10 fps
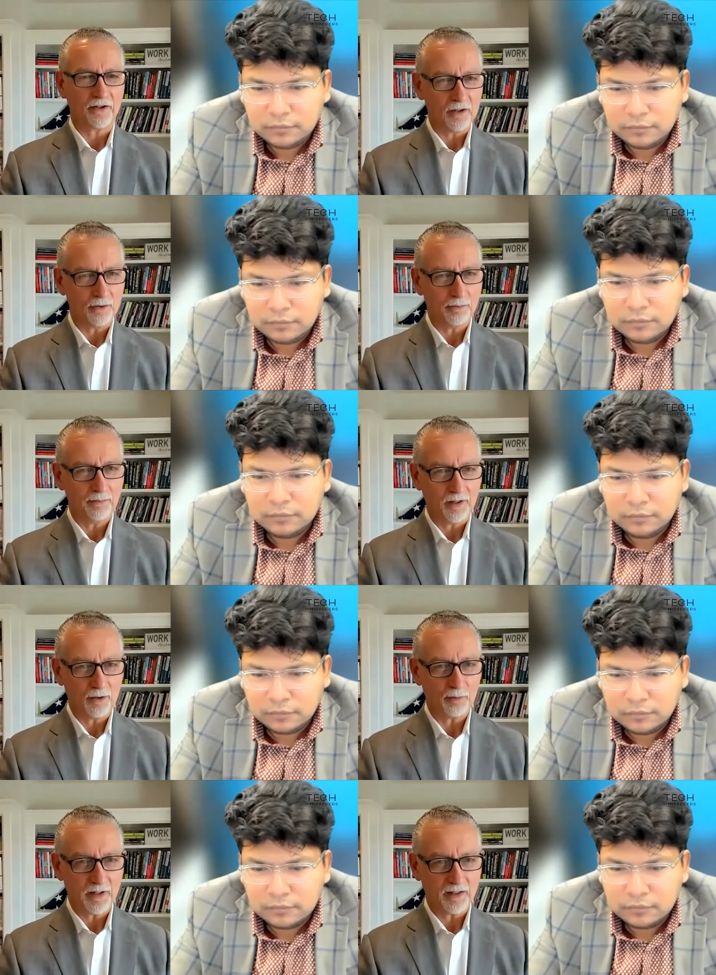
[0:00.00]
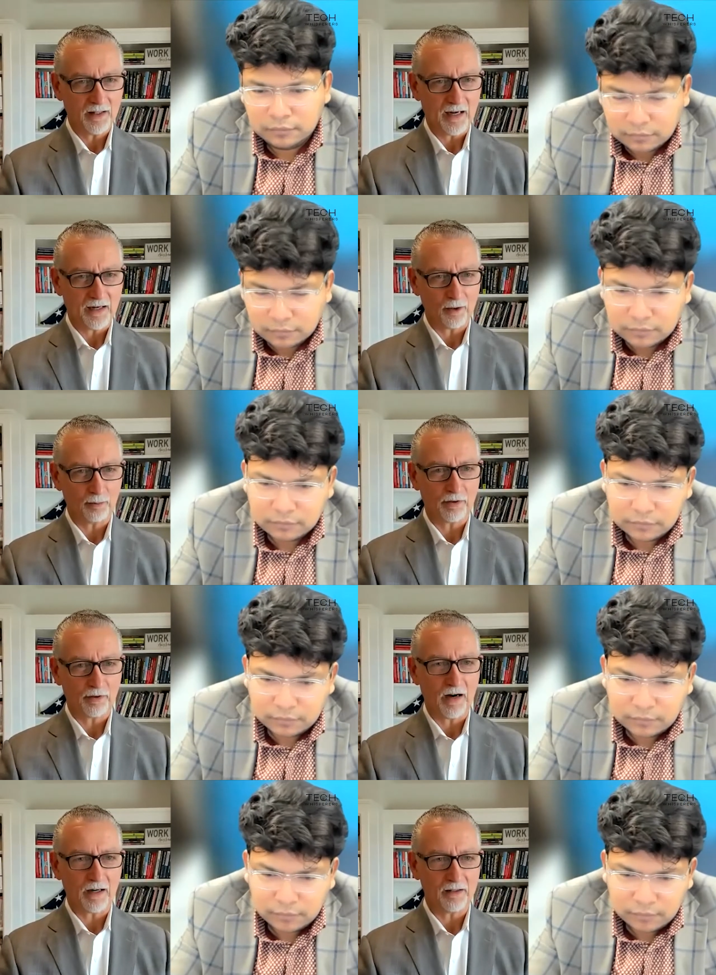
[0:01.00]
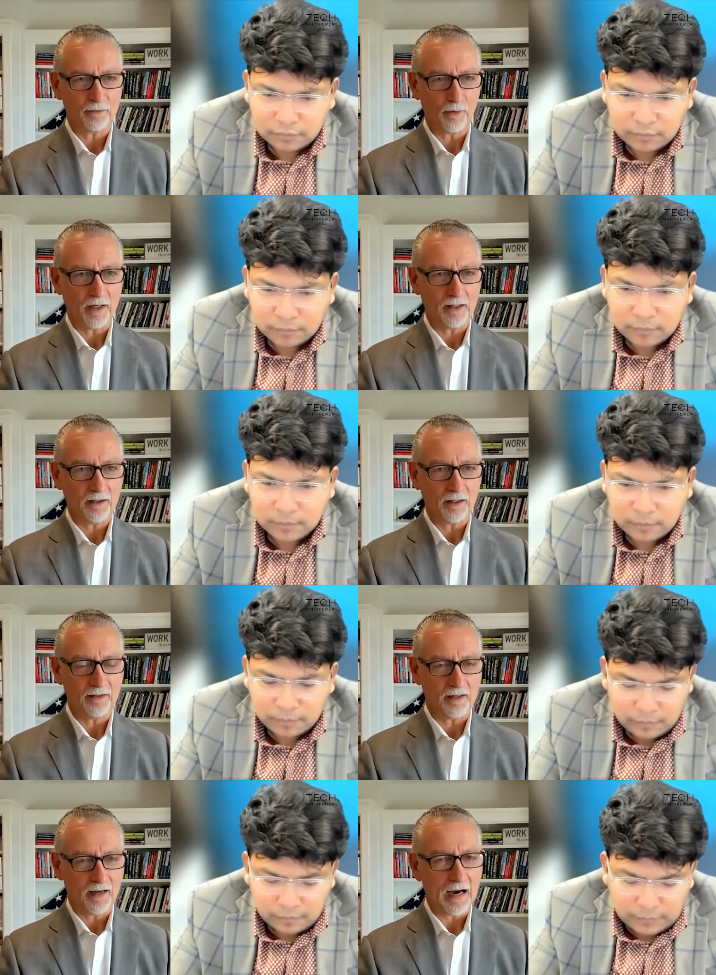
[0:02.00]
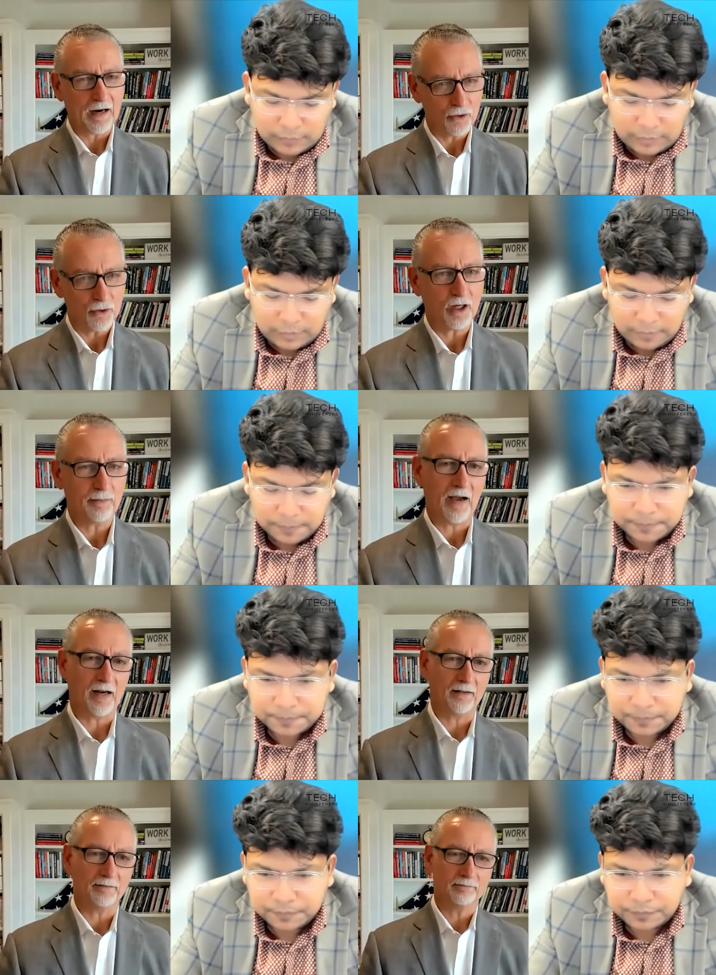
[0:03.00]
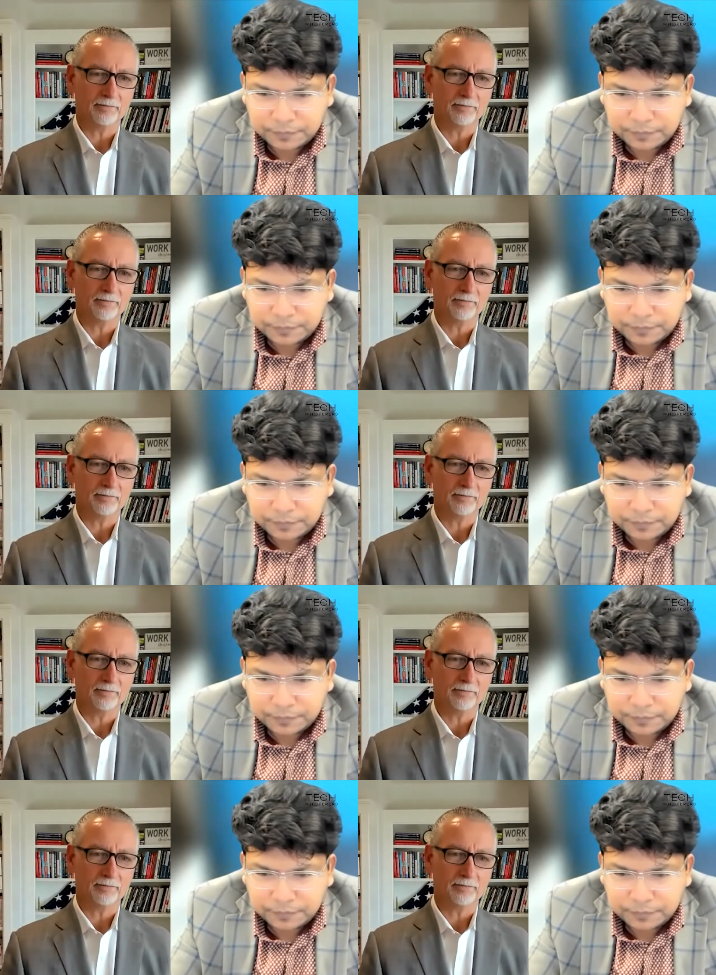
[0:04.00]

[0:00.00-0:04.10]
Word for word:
Speaker 1: Can you can you speak to that in a little provocative way? And then how did you come at it?